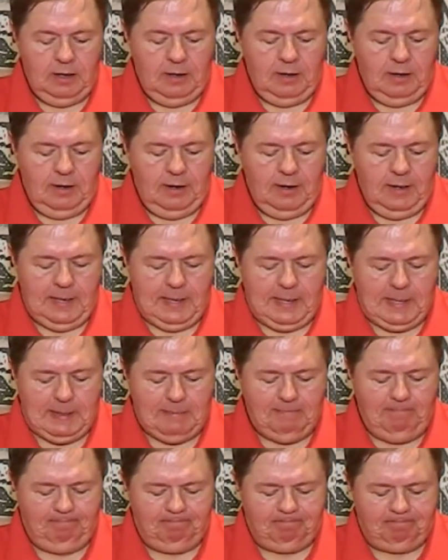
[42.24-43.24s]

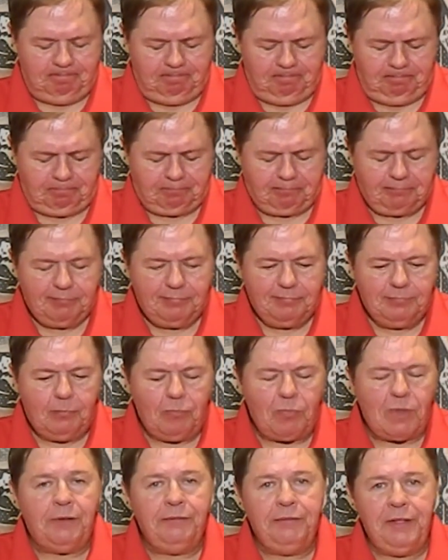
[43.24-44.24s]

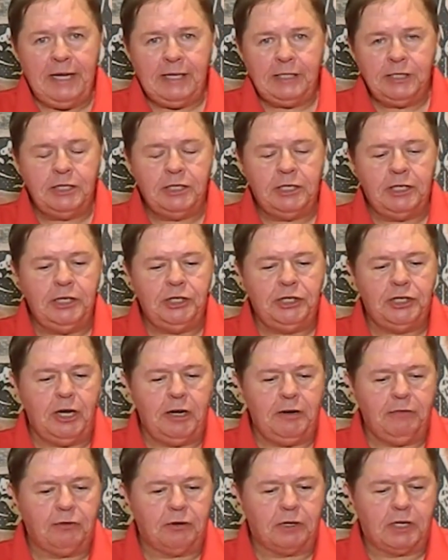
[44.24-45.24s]
Thanks to
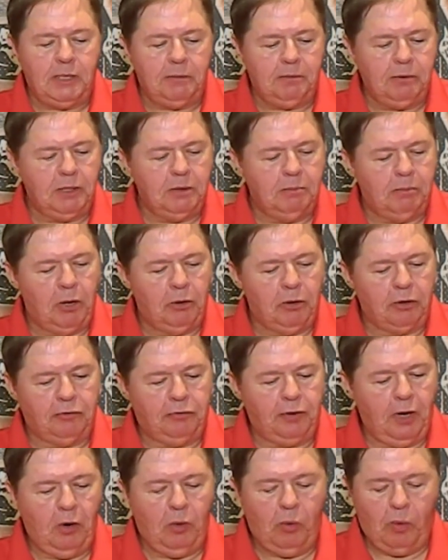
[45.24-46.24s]
TJ for keeping the boat
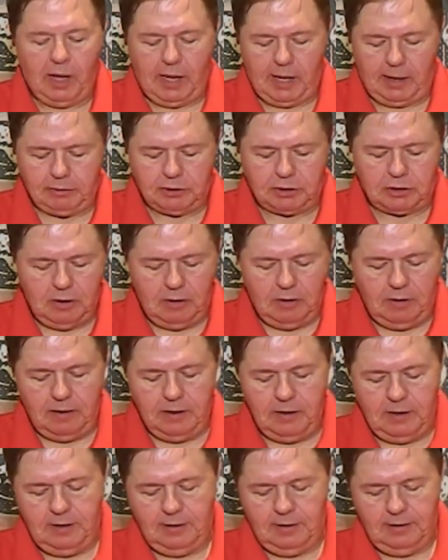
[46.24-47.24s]
afloat while I was
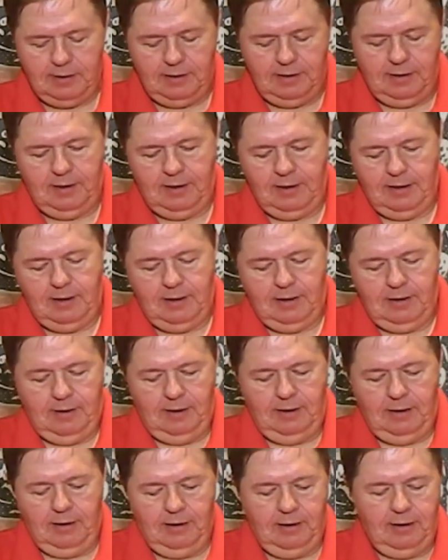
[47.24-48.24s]
gone.
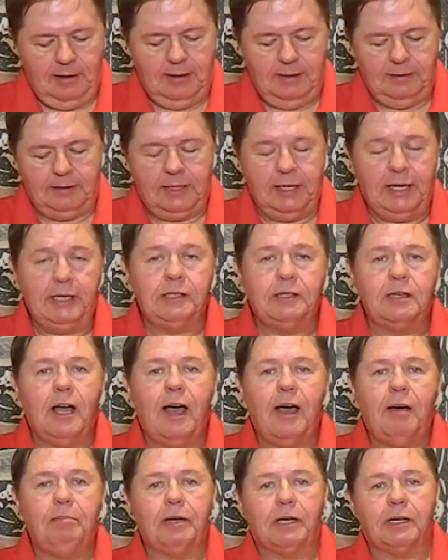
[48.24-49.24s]
Today's
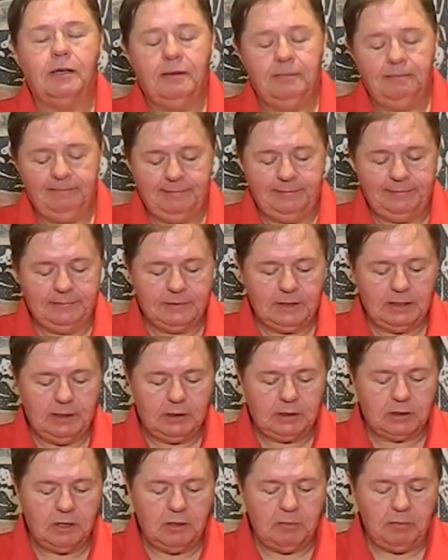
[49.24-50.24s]
topic
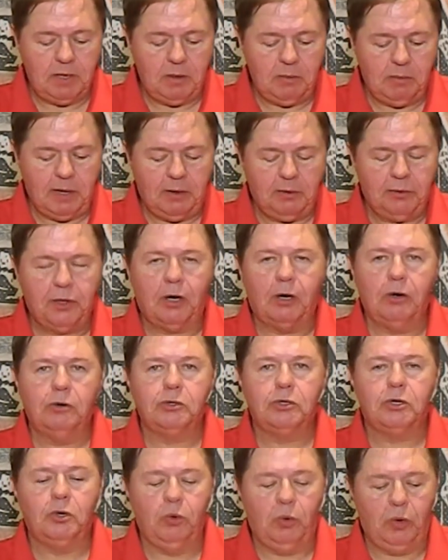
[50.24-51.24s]
is going to be about
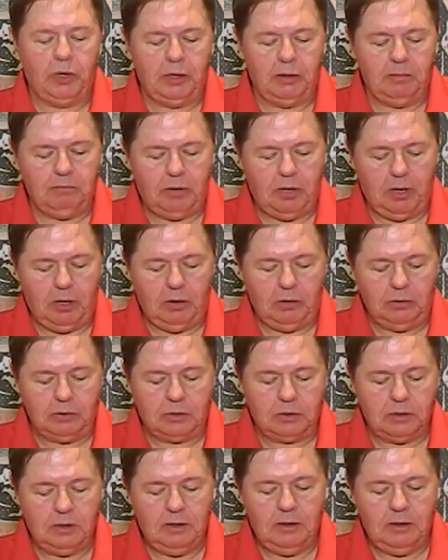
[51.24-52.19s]
those who would impose,